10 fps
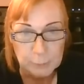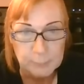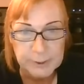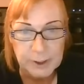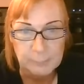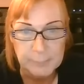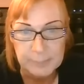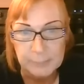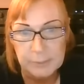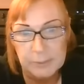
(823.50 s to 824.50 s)
me come
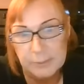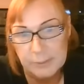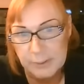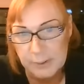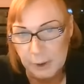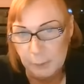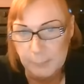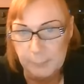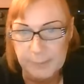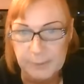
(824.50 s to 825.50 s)
out, that helped me
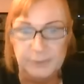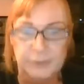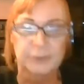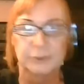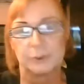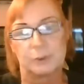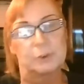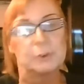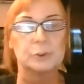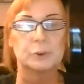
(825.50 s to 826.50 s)
make the decision
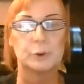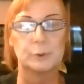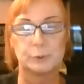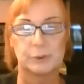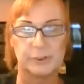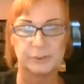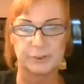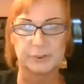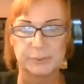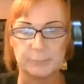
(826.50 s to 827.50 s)
to
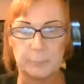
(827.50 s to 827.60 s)
transition.